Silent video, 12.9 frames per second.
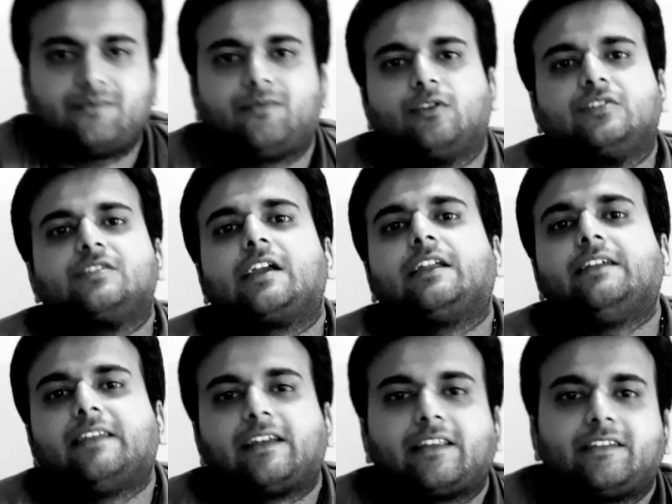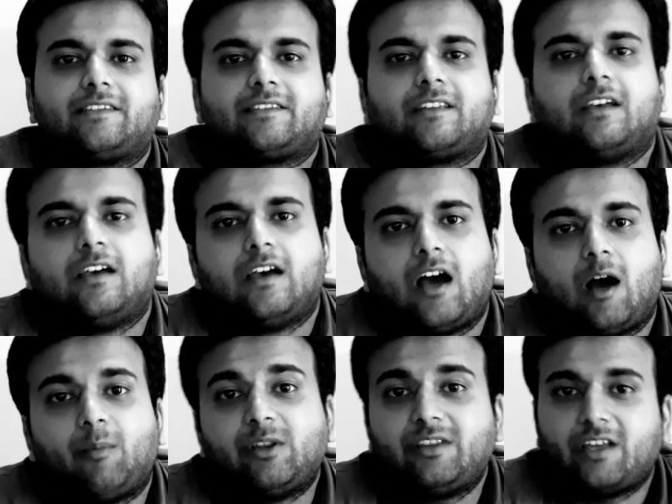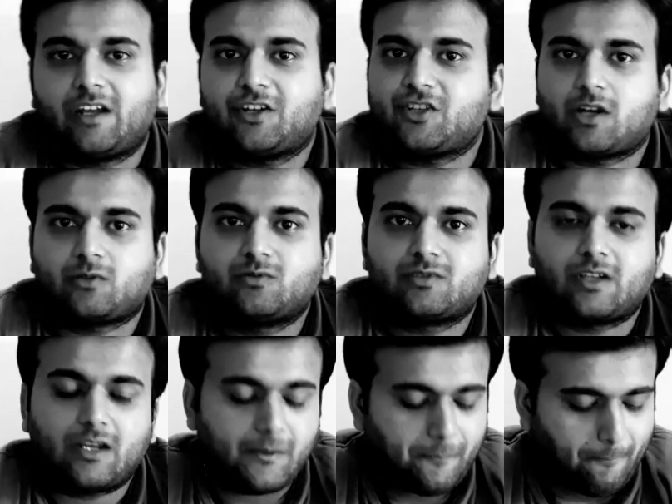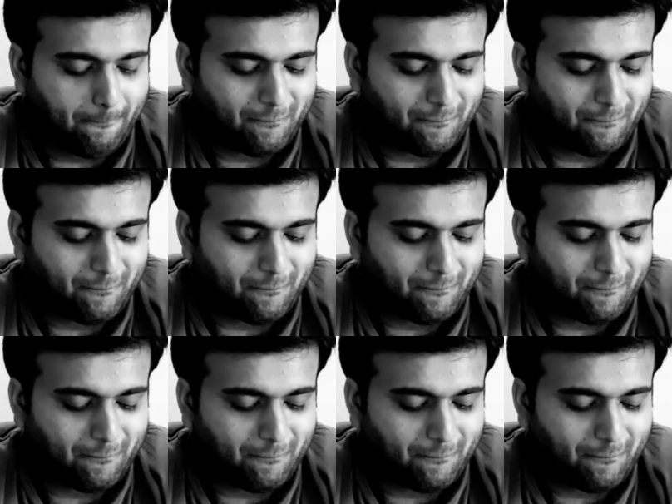for study, that is Abhijnana Shakuntala.